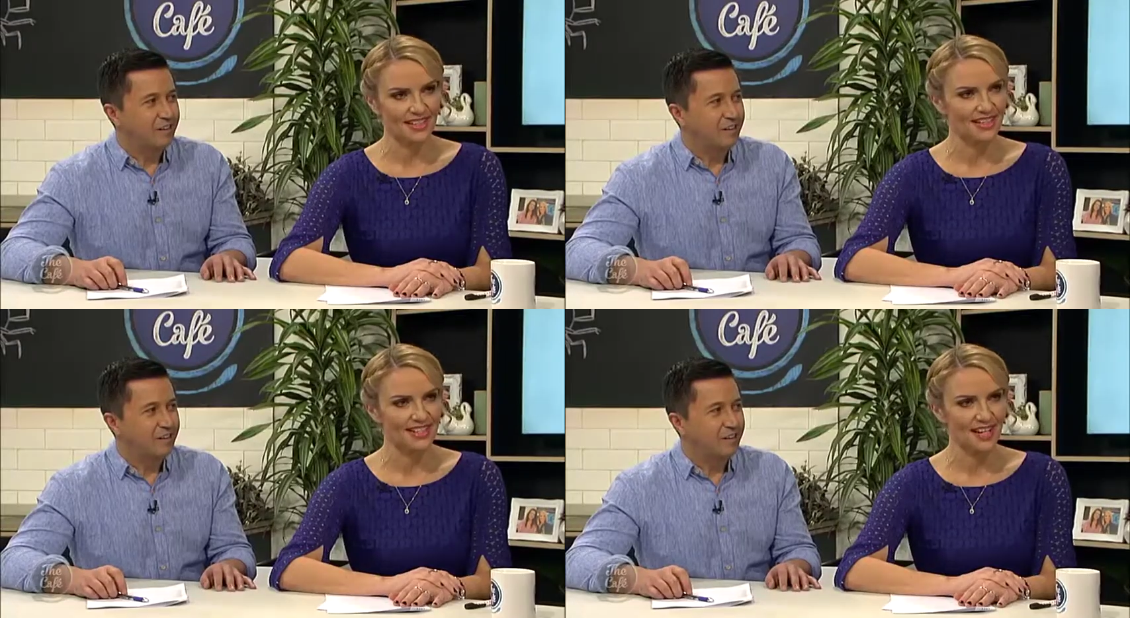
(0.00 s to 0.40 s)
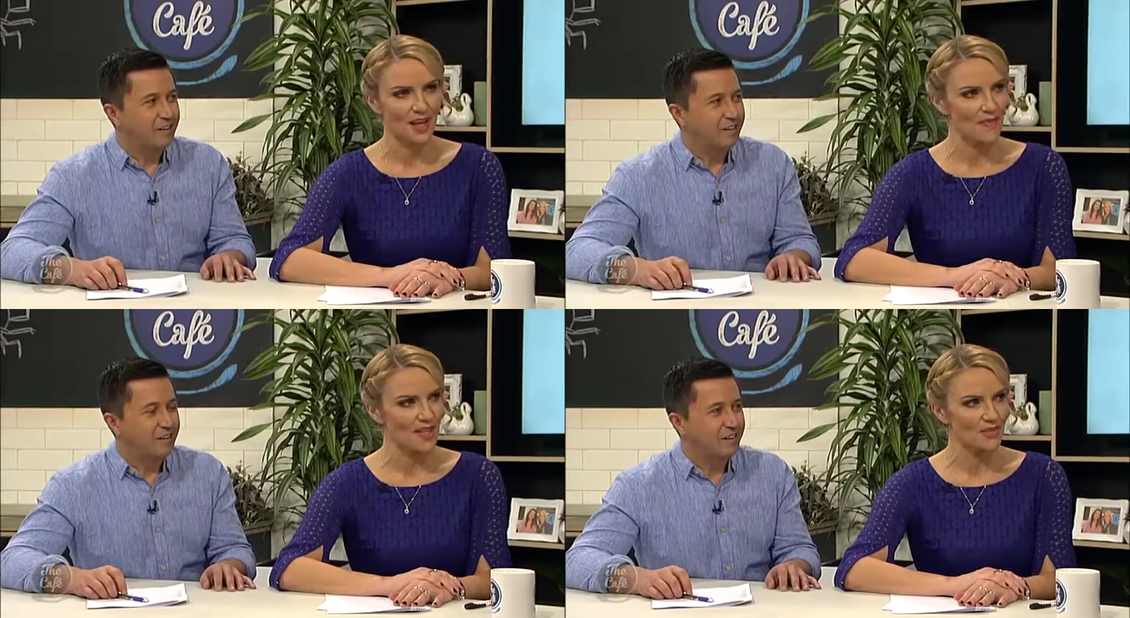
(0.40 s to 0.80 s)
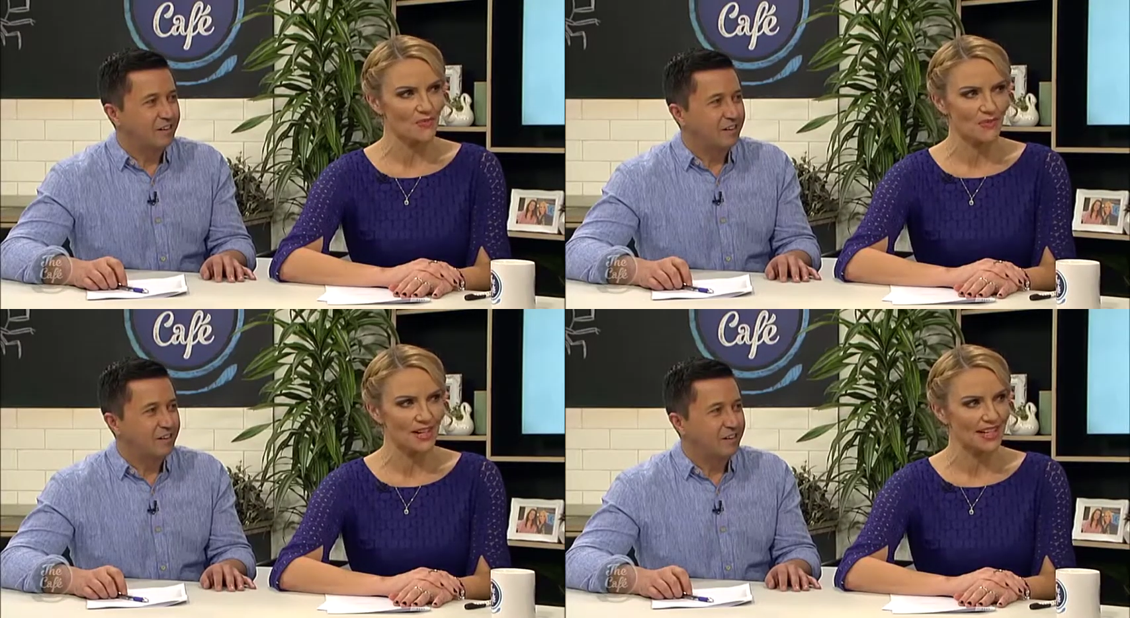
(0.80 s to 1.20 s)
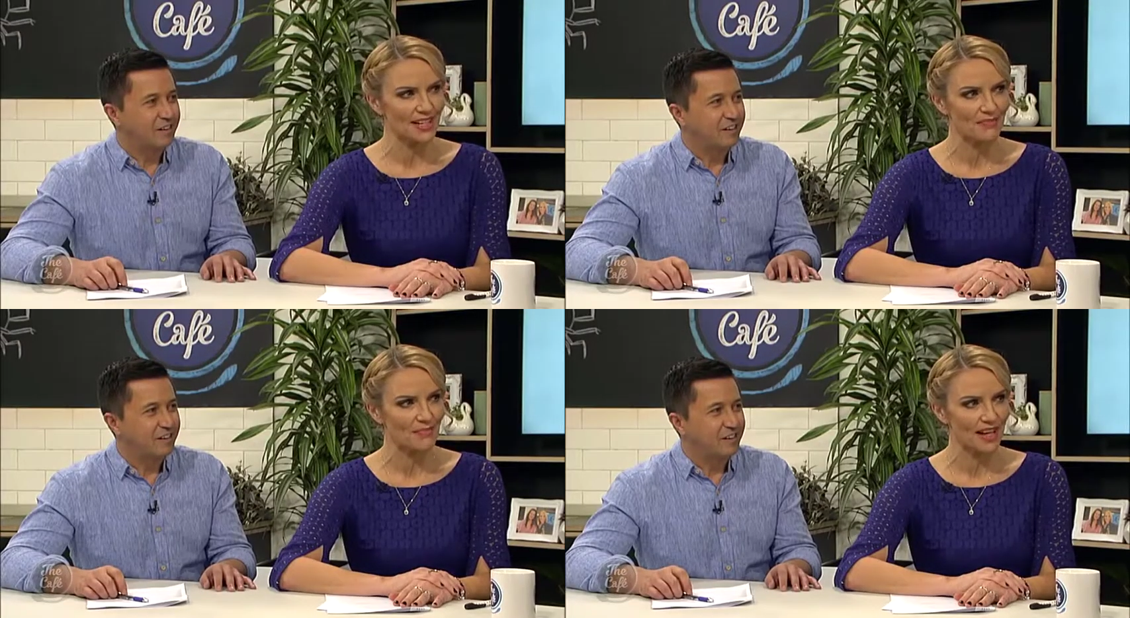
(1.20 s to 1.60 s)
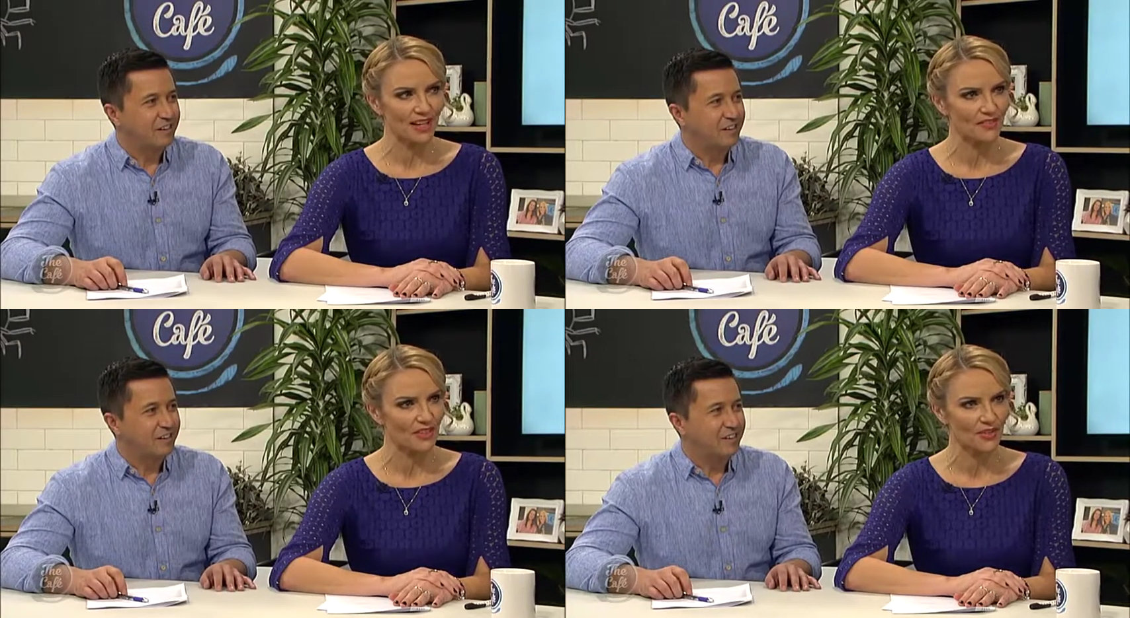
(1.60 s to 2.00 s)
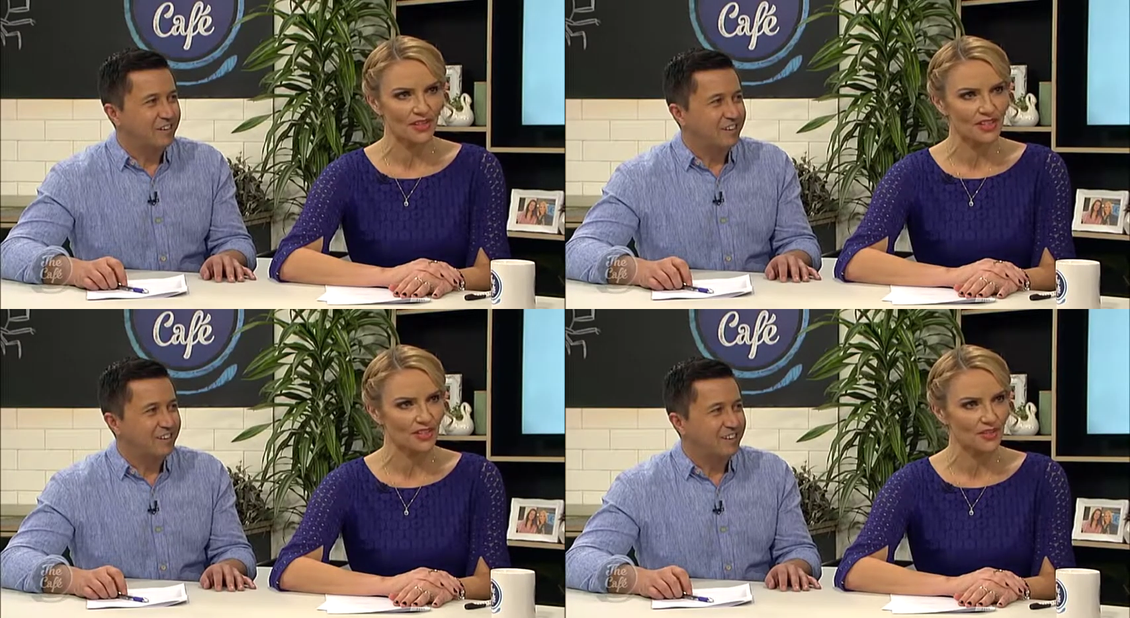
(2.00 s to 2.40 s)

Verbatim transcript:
Speaker 1: getting done up that's really compelling mm. viewing